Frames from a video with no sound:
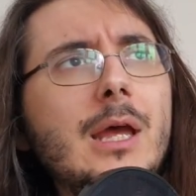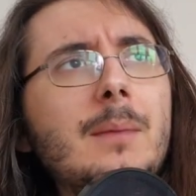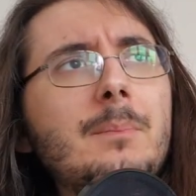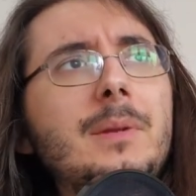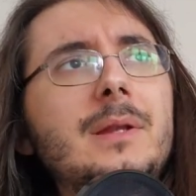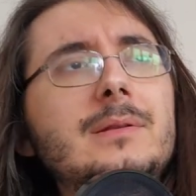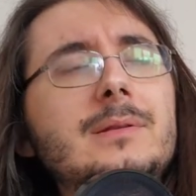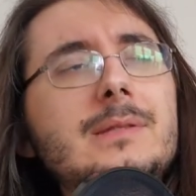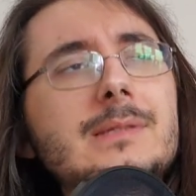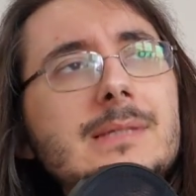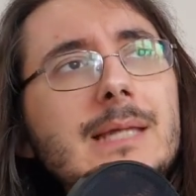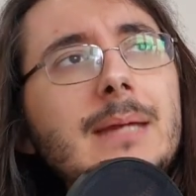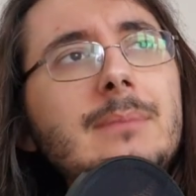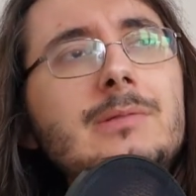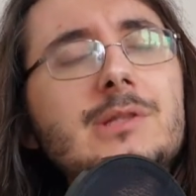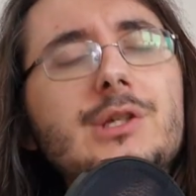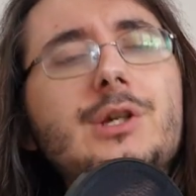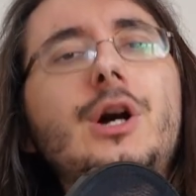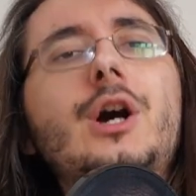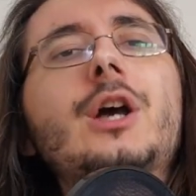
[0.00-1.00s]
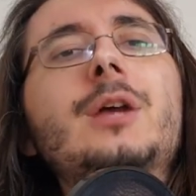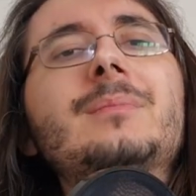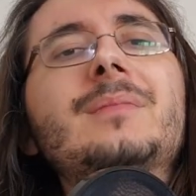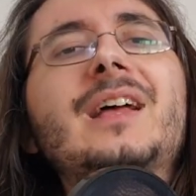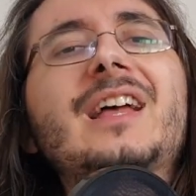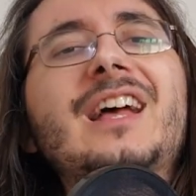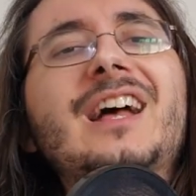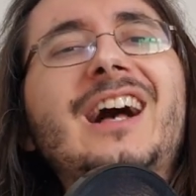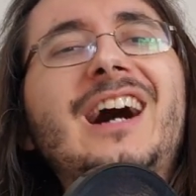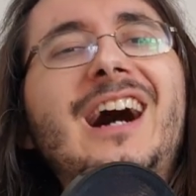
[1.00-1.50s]
But at the same time,
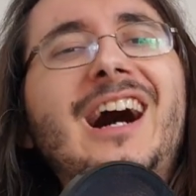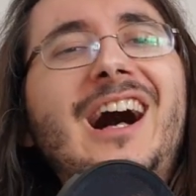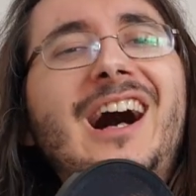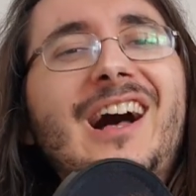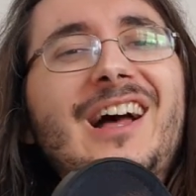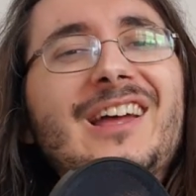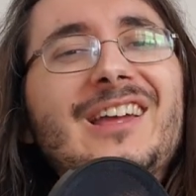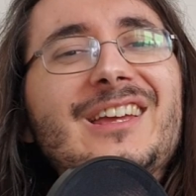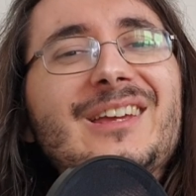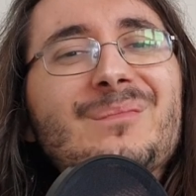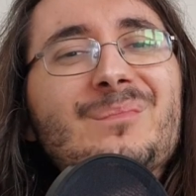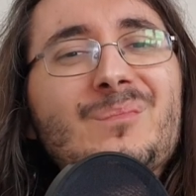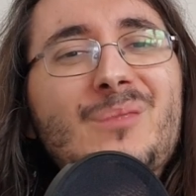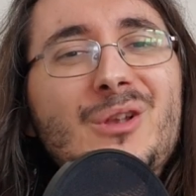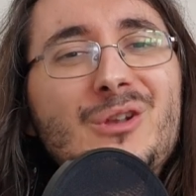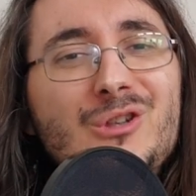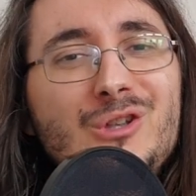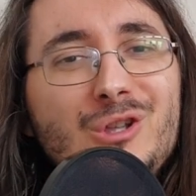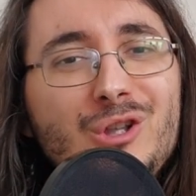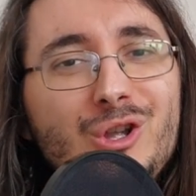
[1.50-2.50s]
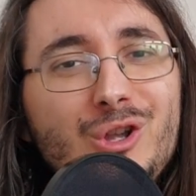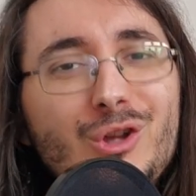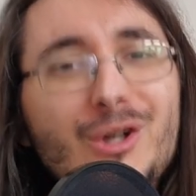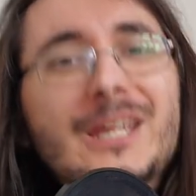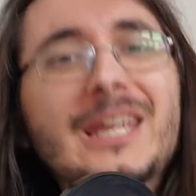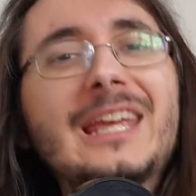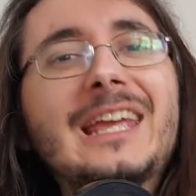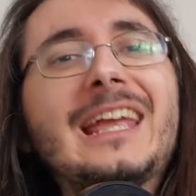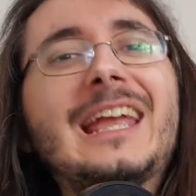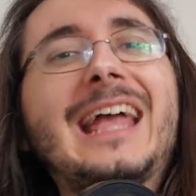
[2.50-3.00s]
I'm
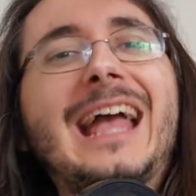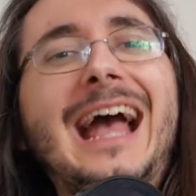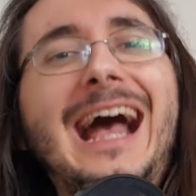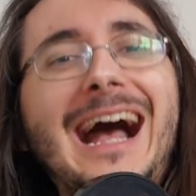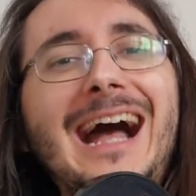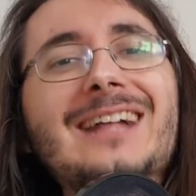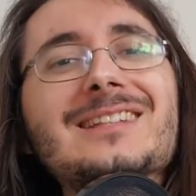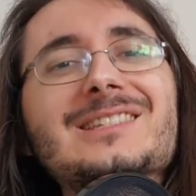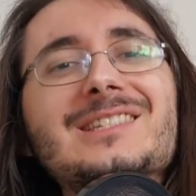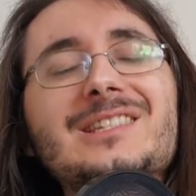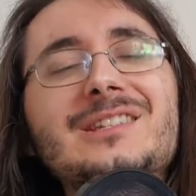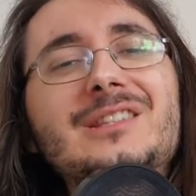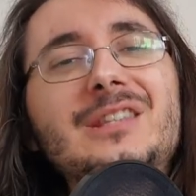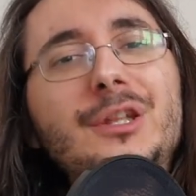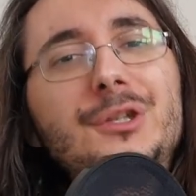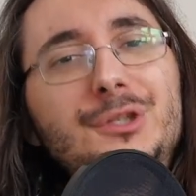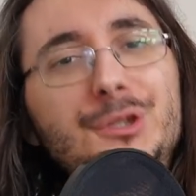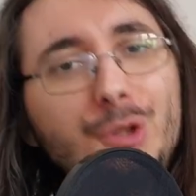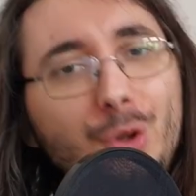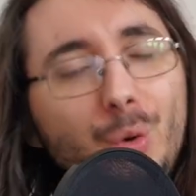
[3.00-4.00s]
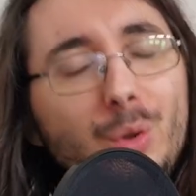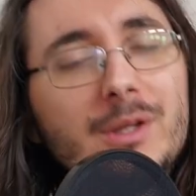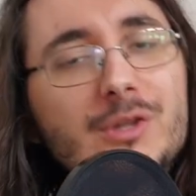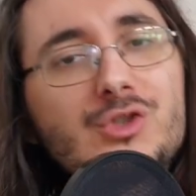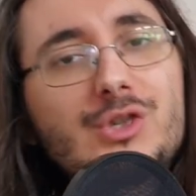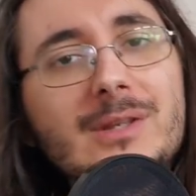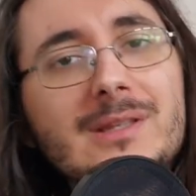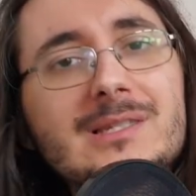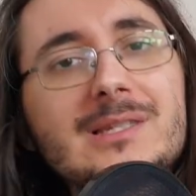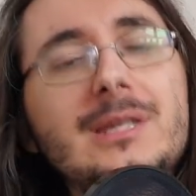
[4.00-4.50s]
looking at the
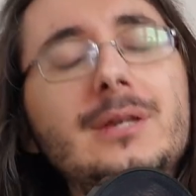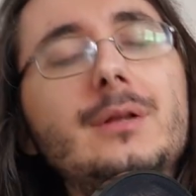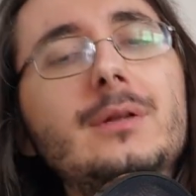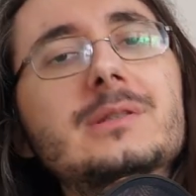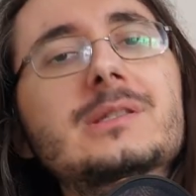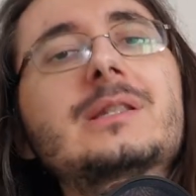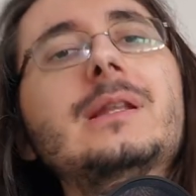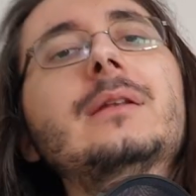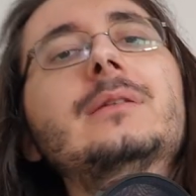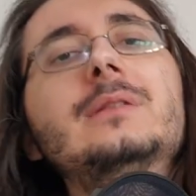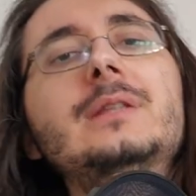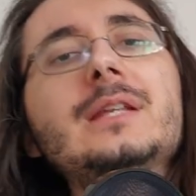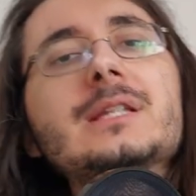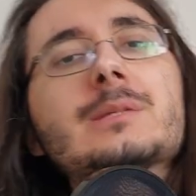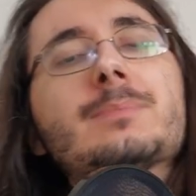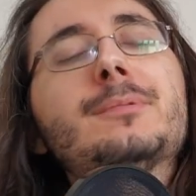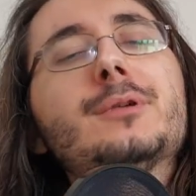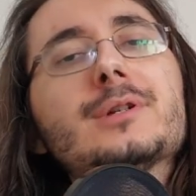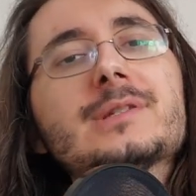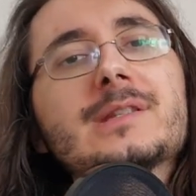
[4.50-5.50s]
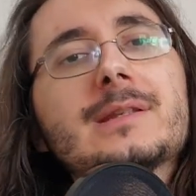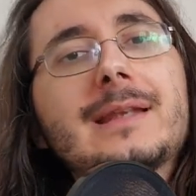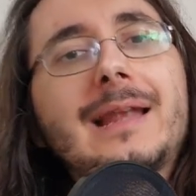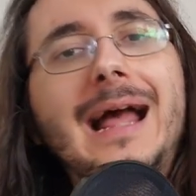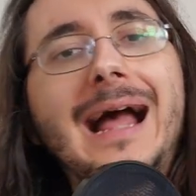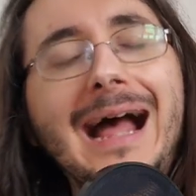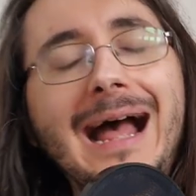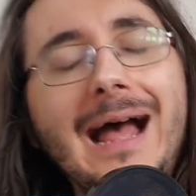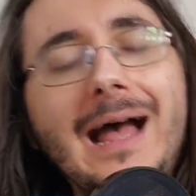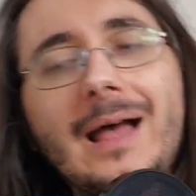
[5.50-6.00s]
knowledge and skills that this person
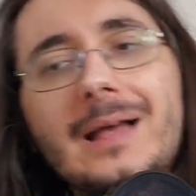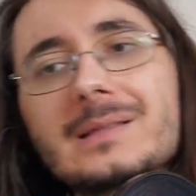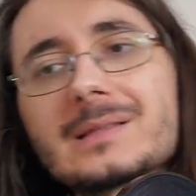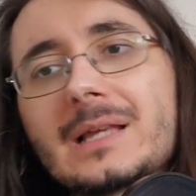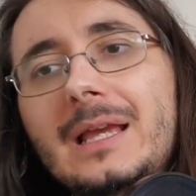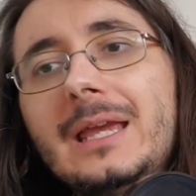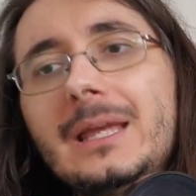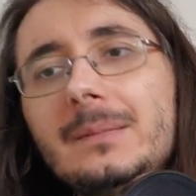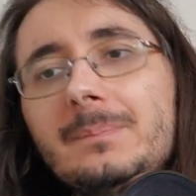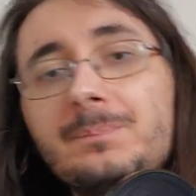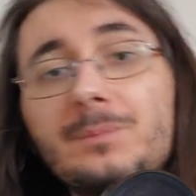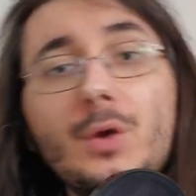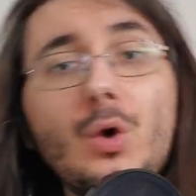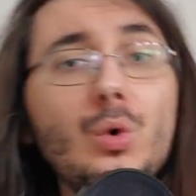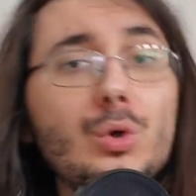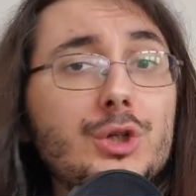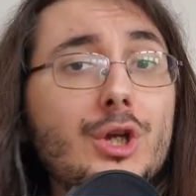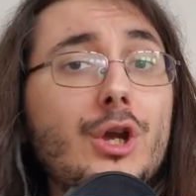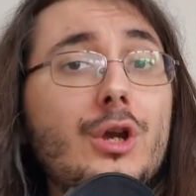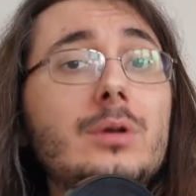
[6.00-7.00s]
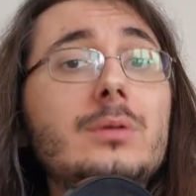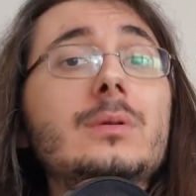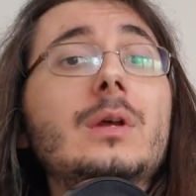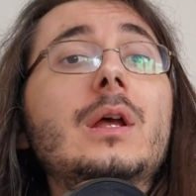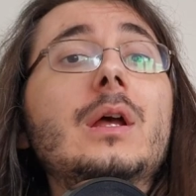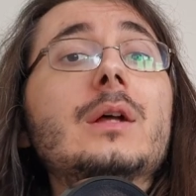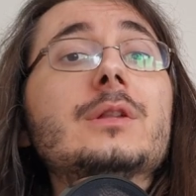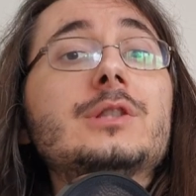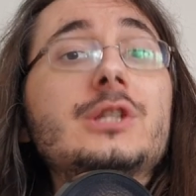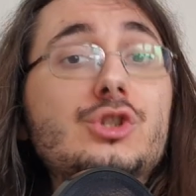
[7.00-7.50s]
has in audio,
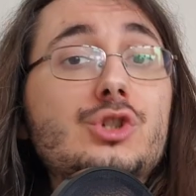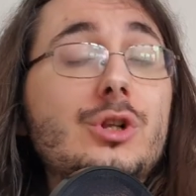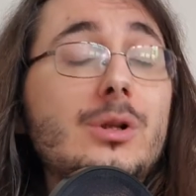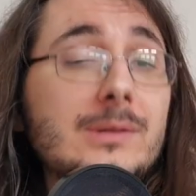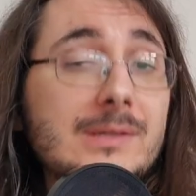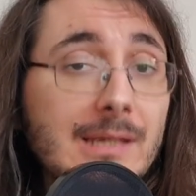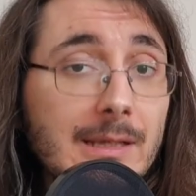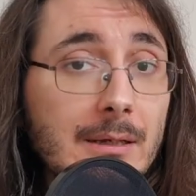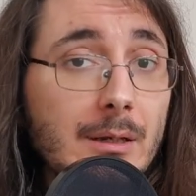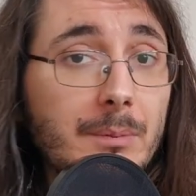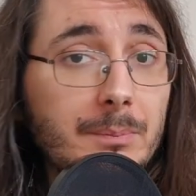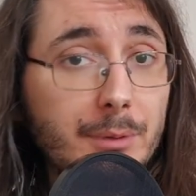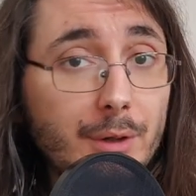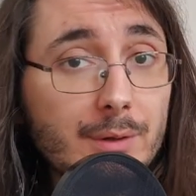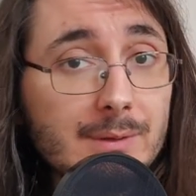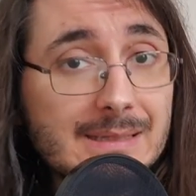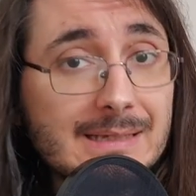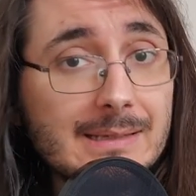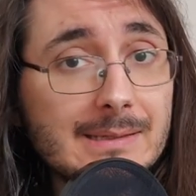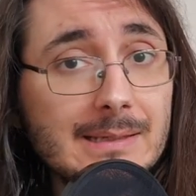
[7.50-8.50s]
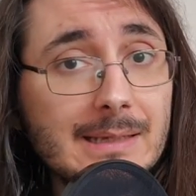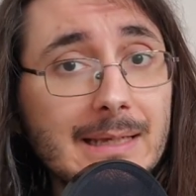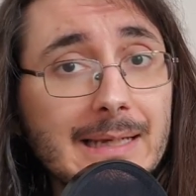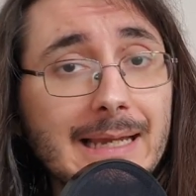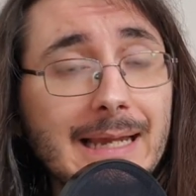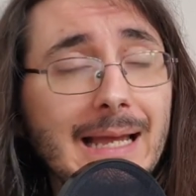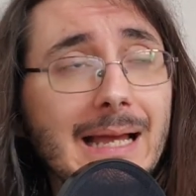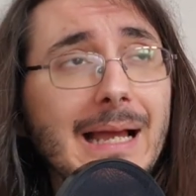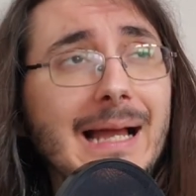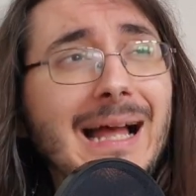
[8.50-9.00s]
digital signal
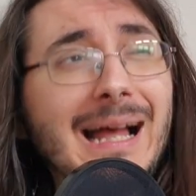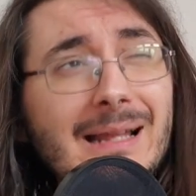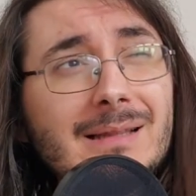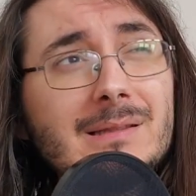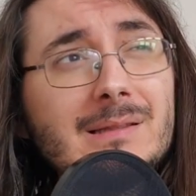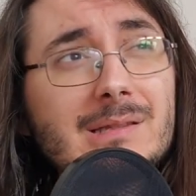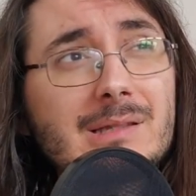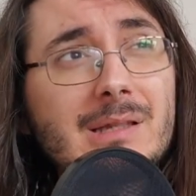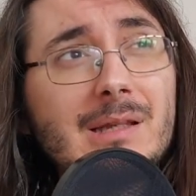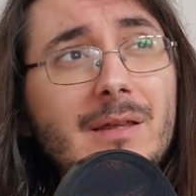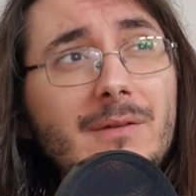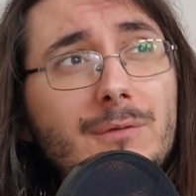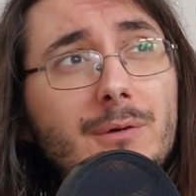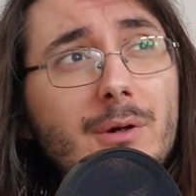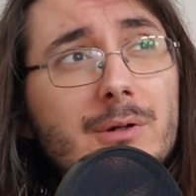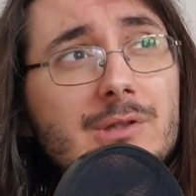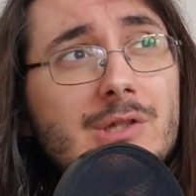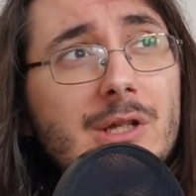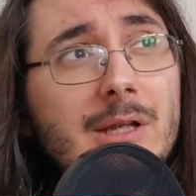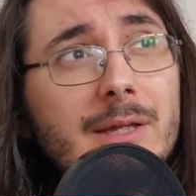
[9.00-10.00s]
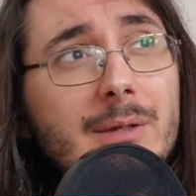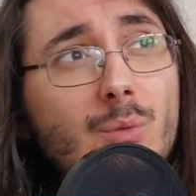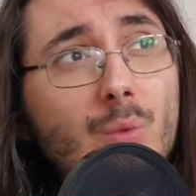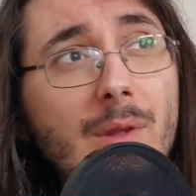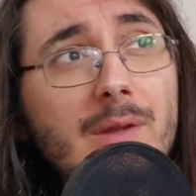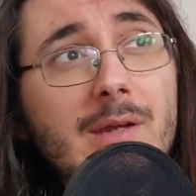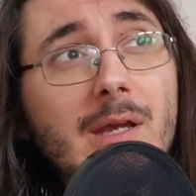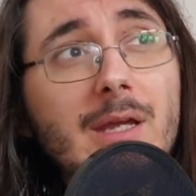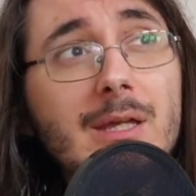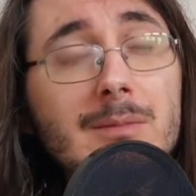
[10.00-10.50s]
processing. And if you're dealing
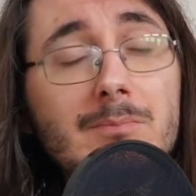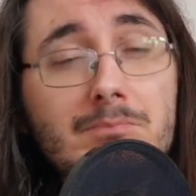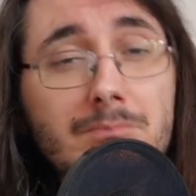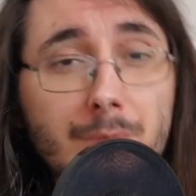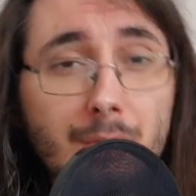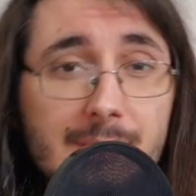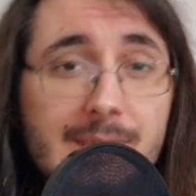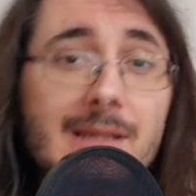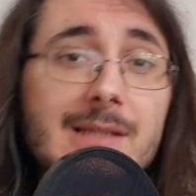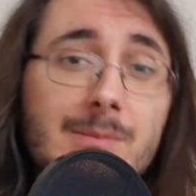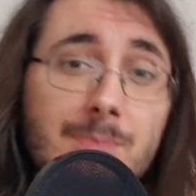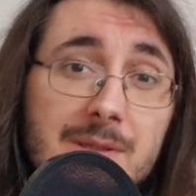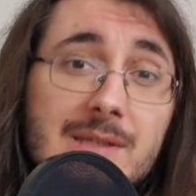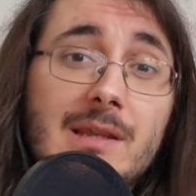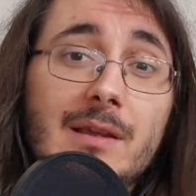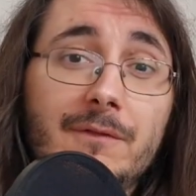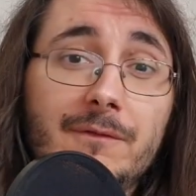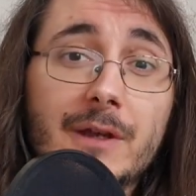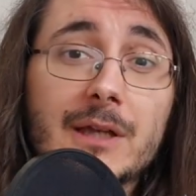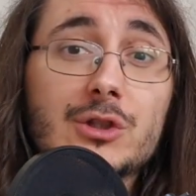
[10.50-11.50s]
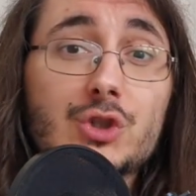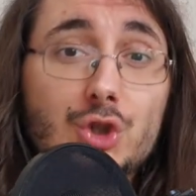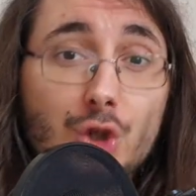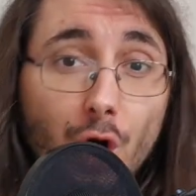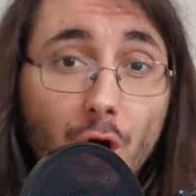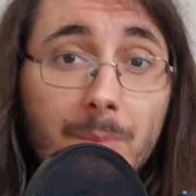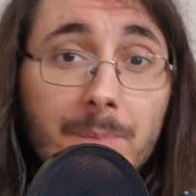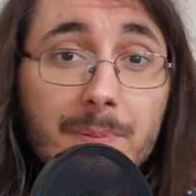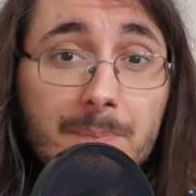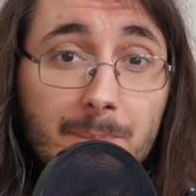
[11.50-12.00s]
with a music specific
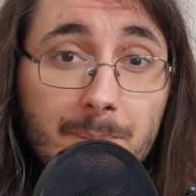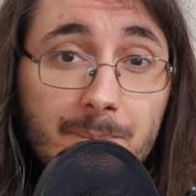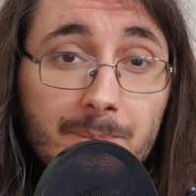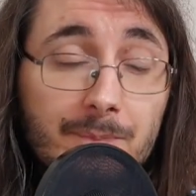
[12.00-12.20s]
job,